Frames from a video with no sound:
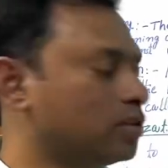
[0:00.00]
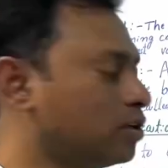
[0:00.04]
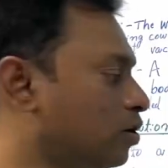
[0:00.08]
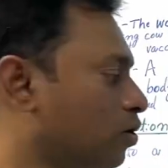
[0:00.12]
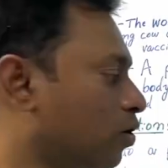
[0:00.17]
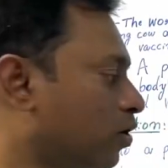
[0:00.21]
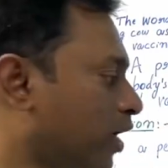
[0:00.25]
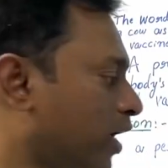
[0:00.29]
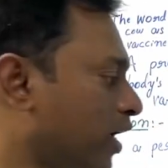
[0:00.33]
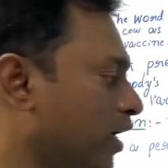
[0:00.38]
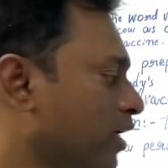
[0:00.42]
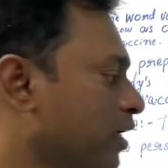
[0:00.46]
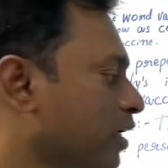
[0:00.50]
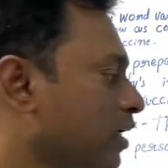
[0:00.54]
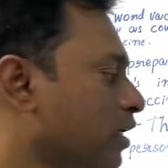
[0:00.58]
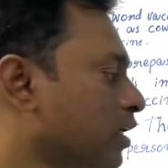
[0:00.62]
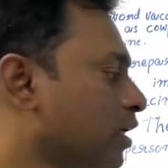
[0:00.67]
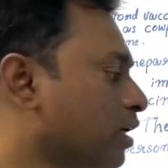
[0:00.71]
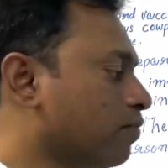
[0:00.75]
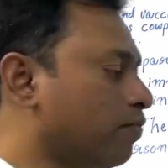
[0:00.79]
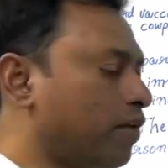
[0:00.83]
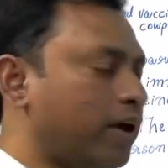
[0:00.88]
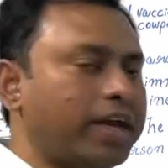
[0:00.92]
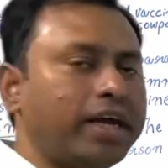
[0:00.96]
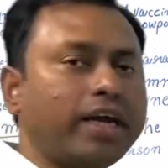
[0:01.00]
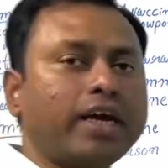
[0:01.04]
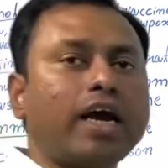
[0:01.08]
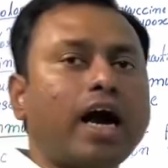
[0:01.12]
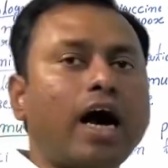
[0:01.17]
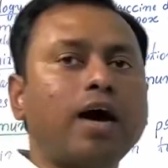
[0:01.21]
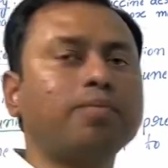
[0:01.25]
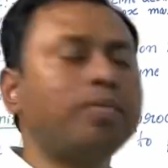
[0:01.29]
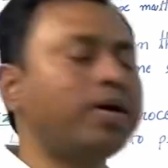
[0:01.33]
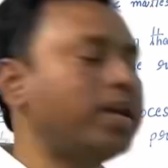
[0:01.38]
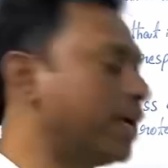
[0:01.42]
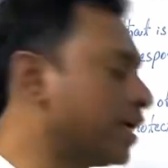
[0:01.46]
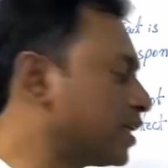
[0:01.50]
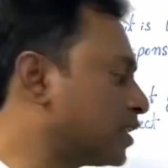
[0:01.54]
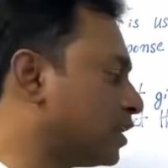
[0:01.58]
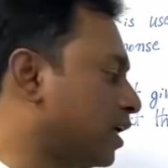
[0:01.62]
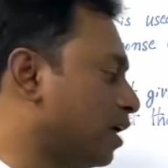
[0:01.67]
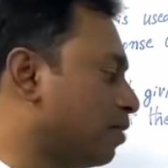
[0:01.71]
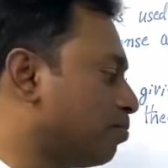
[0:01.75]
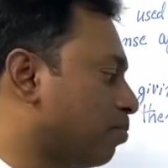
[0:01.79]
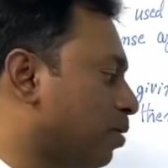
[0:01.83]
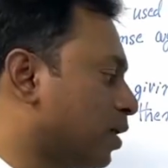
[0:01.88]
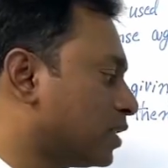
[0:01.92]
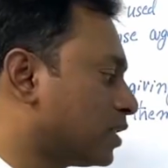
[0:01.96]
Okay, very common
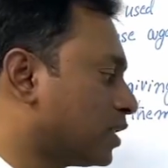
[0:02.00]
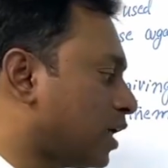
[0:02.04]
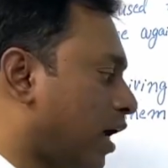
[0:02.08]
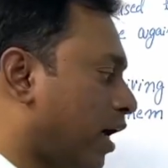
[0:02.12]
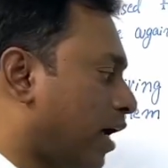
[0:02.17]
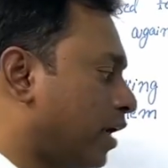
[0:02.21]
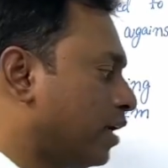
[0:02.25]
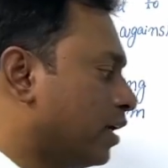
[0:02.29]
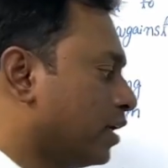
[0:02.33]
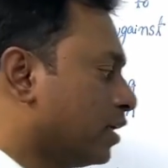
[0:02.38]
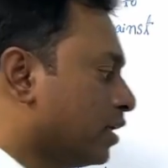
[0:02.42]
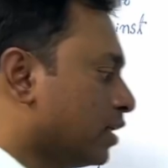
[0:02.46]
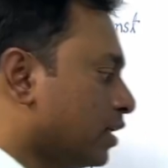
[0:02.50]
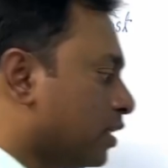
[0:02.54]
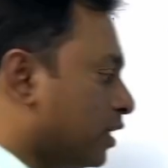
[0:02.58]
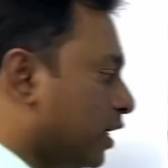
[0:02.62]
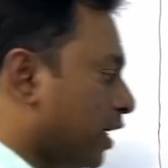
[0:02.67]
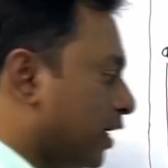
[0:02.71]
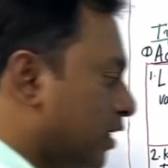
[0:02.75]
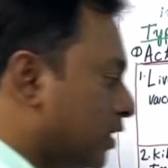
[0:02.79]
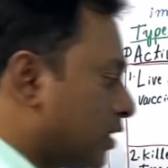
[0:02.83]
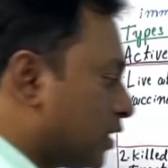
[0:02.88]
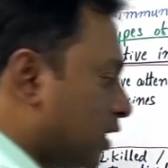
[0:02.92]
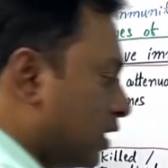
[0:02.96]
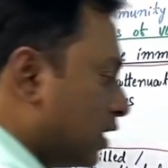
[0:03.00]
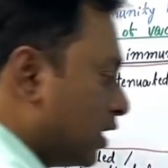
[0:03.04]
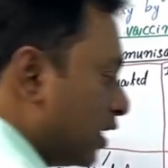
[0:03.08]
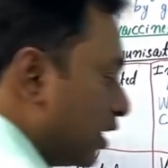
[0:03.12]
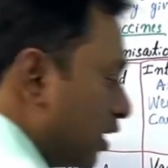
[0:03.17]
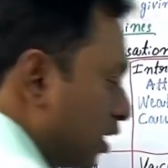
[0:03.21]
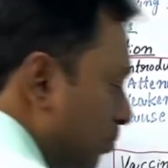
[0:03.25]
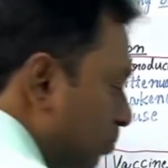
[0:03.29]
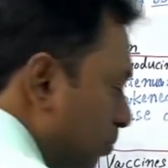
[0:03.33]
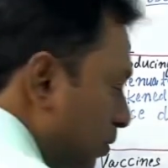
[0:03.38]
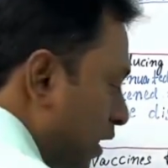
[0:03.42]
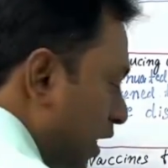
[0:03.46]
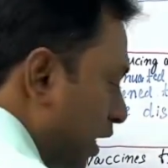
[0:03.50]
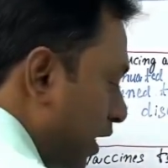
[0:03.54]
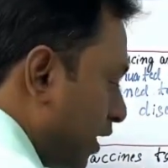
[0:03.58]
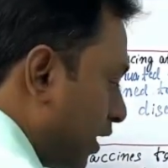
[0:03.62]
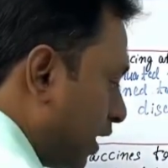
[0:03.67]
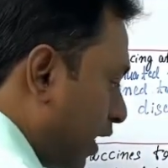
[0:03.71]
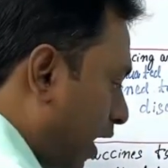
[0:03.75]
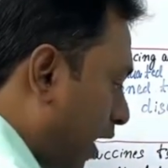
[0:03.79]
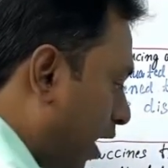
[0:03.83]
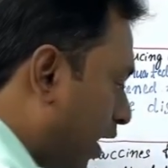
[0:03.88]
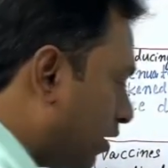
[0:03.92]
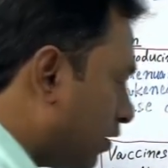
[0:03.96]
examples are, that is
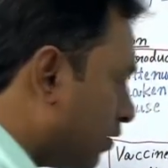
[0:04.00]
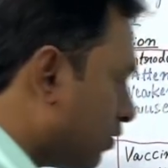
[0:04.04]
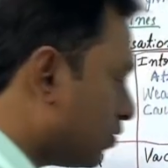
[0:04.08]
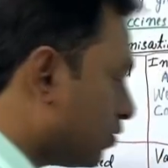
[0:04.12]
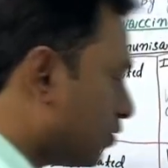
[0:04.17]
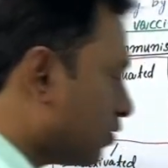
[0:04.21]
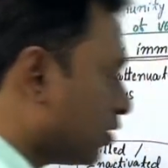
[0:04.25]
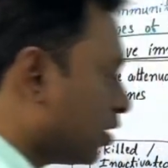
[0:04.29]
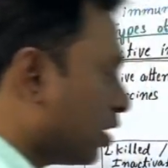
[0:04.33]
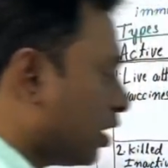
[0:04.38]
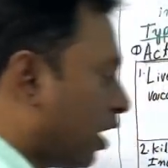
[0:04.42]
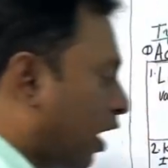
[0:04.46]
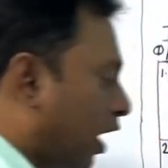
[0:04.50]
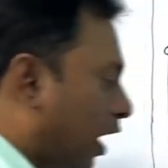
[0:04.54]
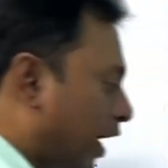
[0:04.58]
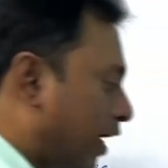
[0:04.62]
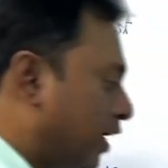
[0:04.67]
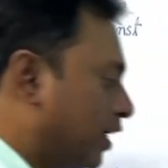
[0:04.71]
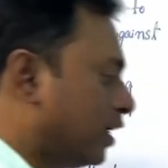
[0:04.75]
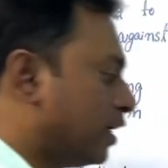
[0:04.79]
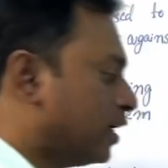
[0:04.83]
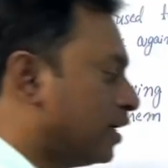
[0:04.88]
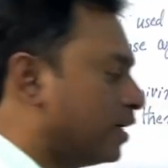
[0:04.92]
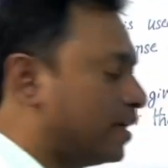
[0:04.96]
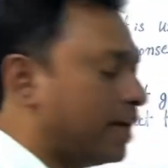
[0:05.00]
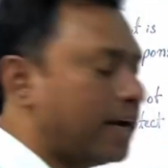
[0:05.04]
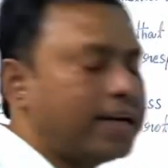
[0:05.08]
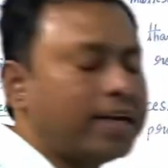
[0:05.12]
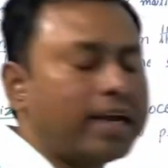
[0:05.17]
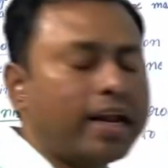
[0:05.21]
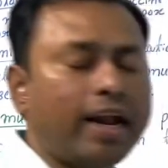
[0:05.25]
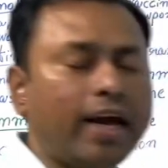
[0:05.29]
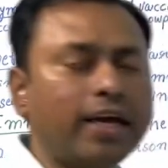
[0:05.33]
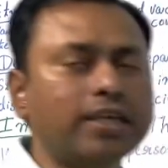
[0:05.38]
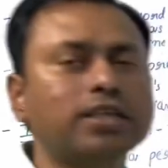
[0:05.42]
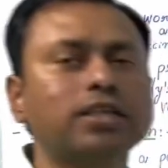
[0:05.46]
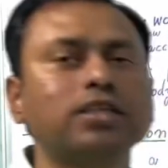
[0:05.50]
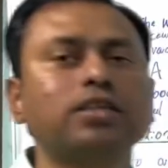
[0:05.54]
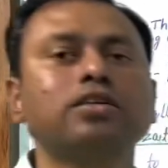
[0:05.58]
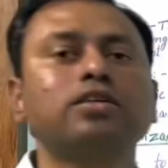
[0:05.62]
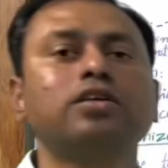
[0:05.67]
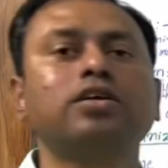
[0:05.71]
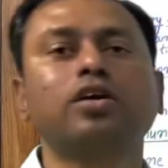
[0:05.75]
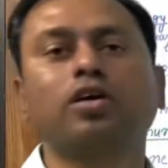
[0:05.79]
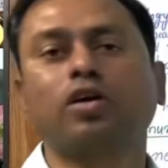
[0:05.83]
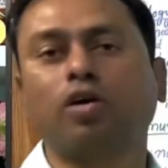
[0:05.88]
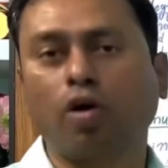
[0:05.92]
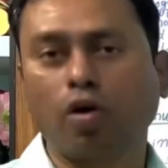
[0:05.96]
diphtheria and tetanus
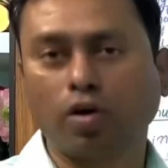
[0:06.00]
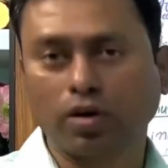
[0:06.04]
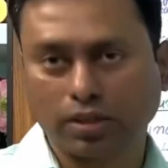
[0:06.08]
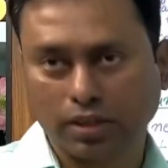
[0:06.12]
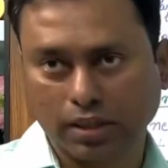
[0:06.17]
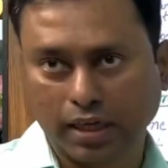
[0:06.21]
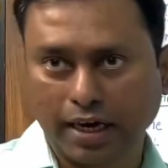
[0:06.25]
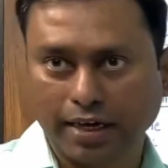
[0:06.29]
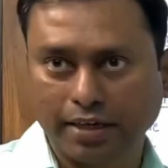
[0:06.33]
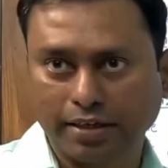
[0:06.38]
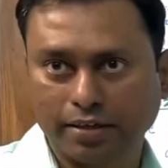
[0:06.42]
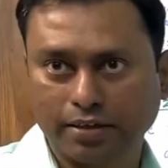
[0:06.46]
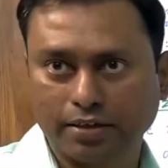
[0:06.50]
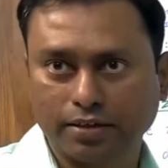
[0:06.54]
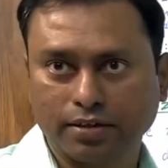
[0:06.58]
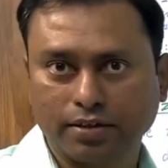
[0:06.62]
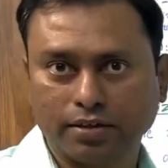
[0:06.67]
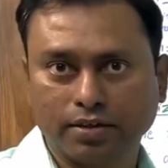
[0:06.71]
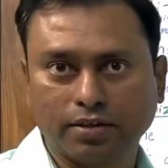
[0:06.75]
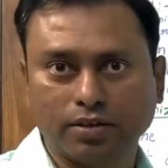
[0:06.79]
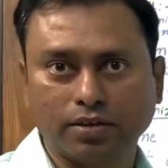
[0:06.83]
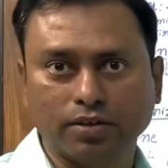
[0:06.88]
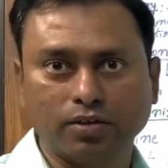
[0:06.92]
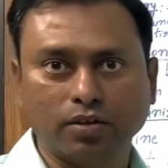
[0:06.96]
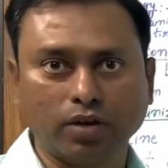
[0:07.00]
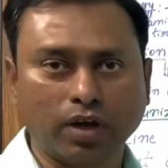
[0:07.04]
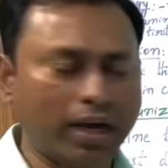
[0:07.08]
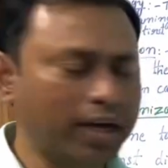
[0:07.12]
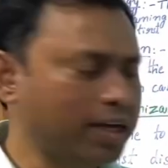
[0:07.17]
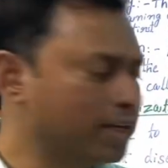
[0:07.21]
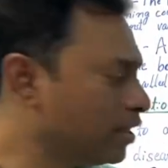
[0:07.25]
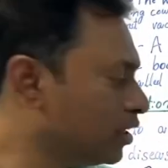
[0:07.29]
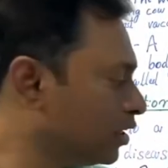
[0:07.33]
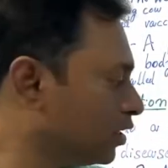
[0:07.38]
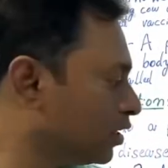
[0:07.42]
toxide. Okay,